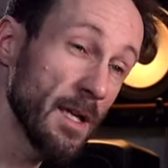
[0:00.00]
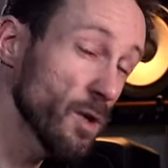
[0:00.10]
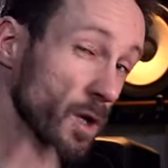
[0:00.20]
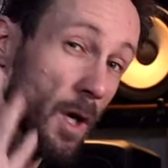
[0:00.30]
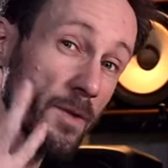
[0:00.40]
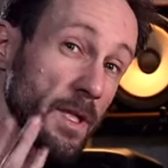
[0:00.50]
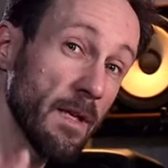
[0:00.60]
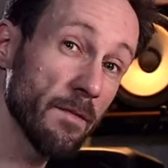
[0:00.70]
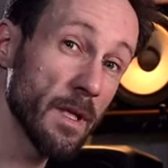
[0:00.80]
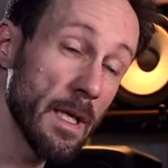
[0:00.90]
you can't
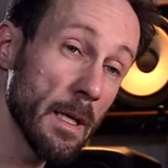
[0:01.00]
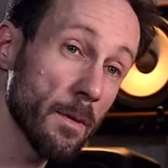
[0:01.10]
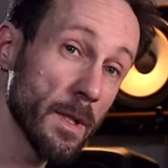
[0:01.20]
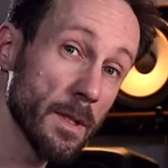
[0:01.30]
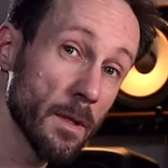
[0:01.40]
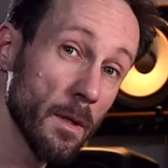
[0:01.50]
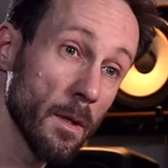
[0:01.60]
even hear it.